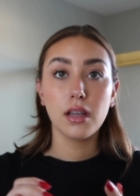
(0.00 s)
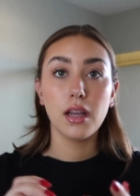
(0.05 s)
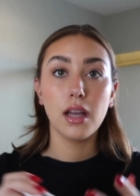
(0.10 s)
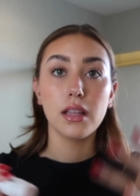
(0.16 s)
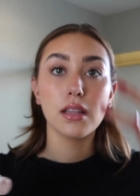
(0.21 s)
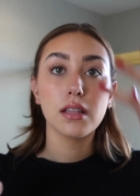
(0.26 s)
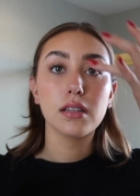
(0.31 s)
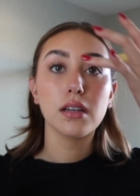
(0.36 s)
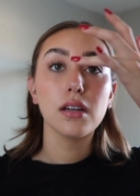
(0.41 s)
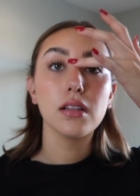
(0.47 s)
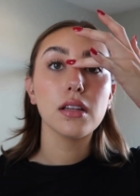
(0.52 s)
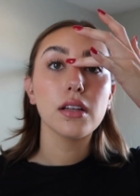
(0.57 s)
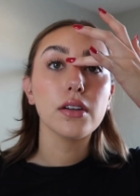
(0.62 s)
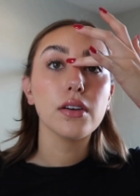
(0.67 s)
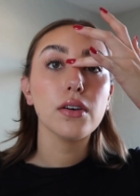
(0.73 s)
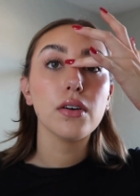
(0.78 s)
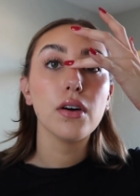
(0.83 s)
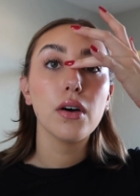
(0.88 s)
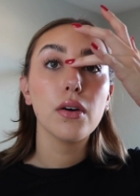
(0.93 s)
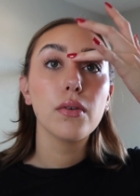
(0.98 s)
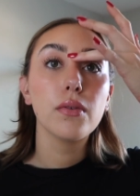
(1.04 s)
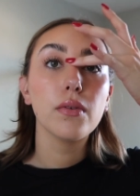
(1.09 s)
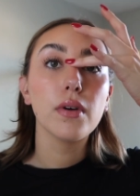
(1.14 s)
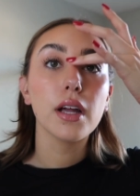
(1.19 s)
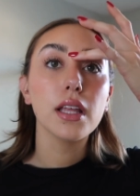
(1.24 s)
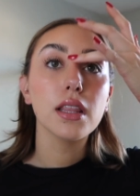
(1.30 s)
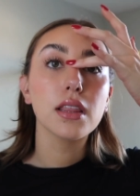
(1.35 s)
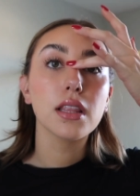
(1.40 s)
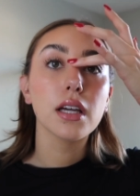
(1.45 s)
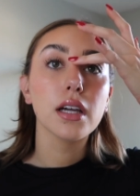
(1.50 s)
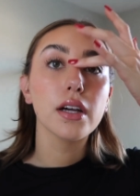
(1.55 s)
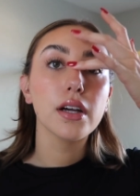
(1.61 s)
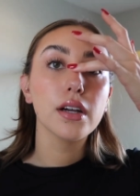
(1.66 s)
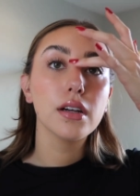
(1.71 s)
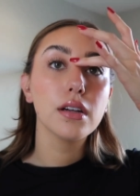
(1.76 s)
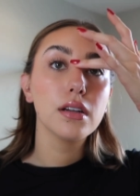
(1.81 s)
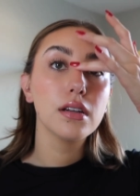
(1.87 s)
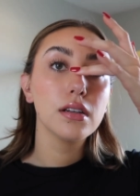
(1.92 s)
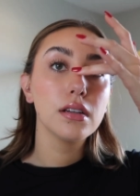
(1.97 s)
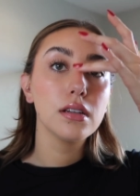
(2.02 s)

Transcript: and then a little right there.